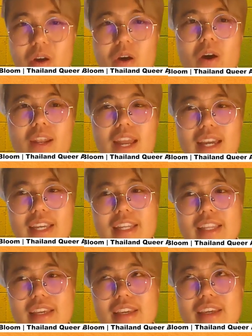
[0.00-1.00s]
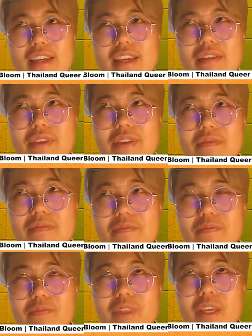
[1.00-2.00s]
Or luckily, if it
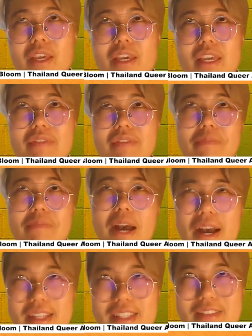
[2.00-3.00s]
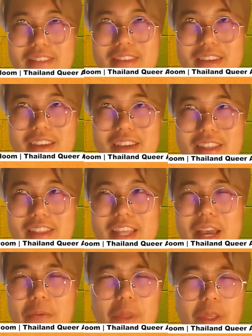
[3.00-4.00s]
passed,
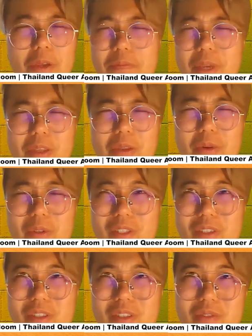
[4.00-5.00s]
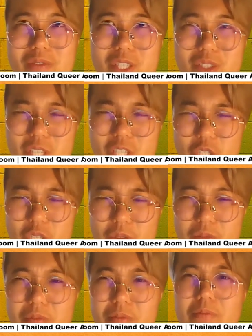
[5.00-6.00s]
there wouldn't be no certain
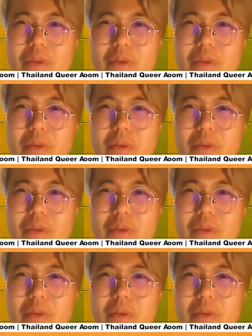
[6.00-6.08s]
restriction.